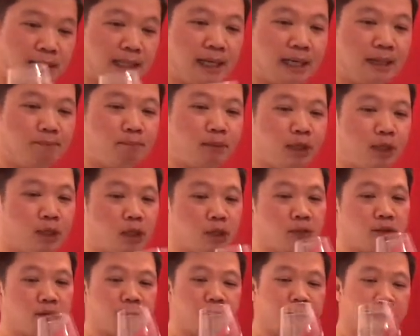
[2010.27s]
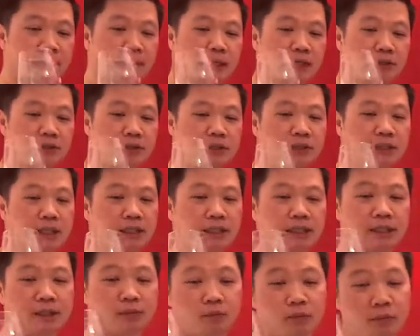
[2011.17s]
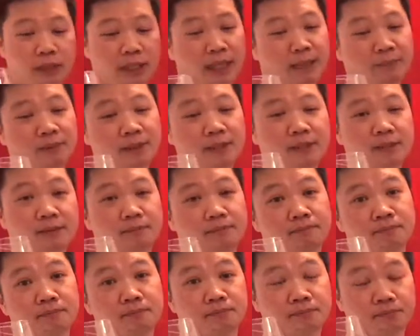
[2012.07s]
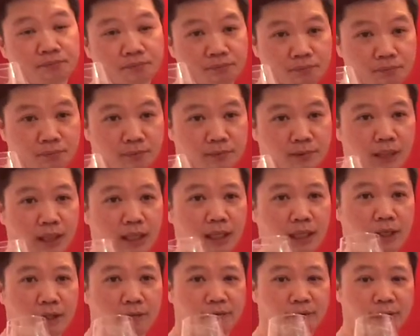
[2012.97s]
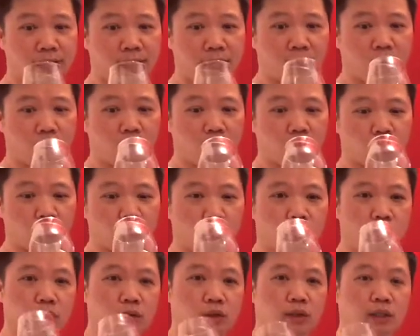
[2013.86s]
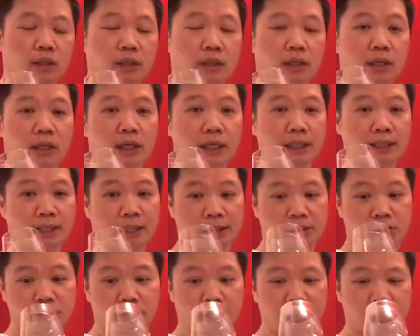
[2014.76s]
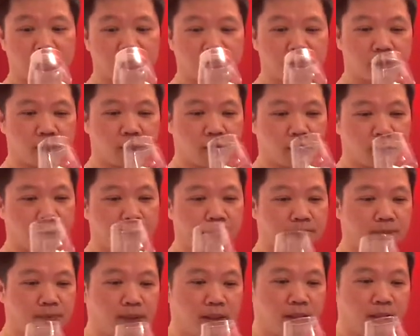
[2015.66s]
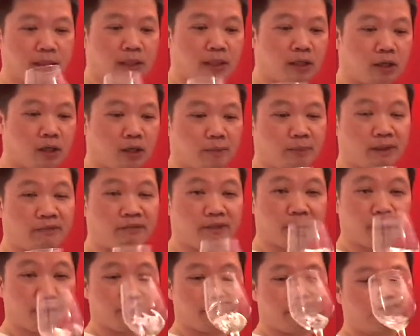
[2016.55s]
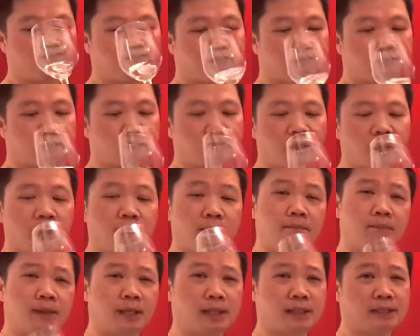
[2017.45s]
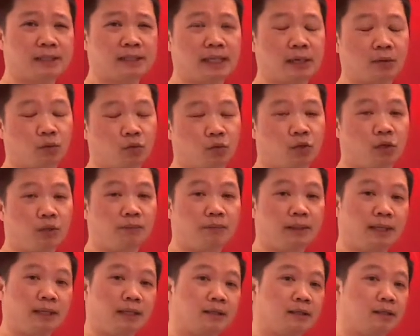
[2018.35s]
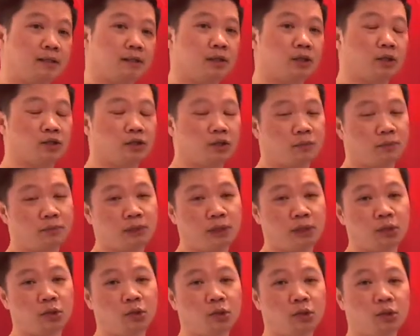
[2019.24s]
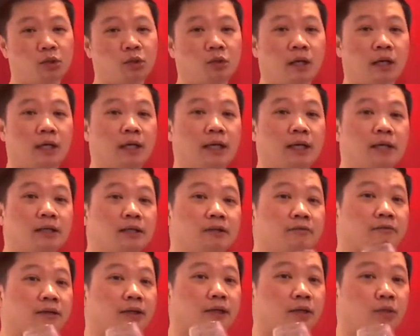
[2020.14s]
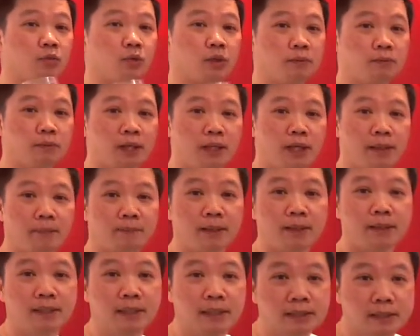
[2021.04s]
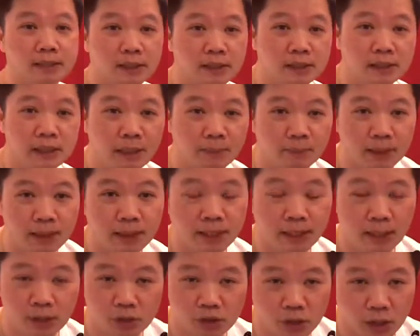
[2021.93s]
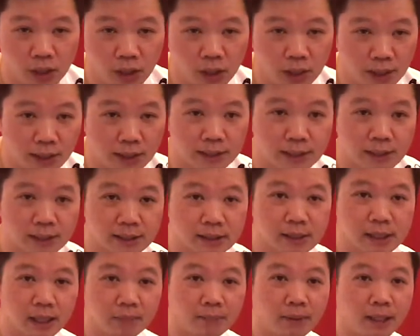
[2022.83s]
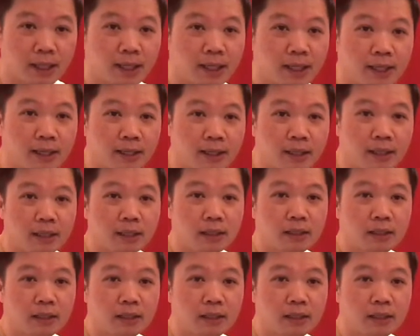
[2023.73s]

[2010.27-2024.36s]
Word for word: Hi Paul, how's sunny? We have been a very cold uh, day today. So I hope everybody stay warm. And those of you who are in a very warm climate, I see some in Asia and then some in